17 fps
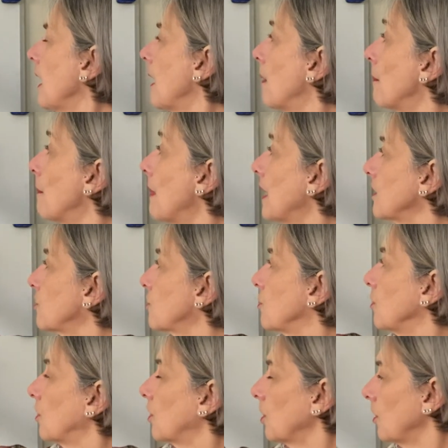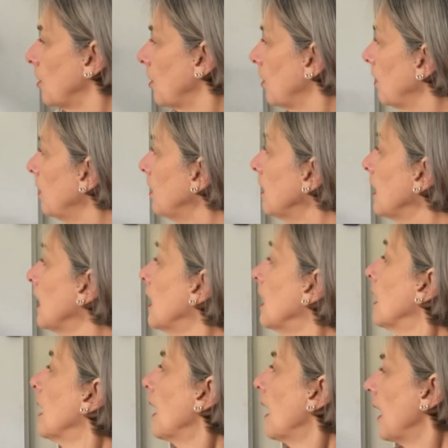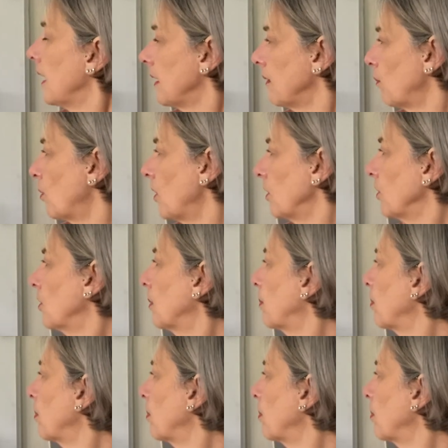how much you can earn and what your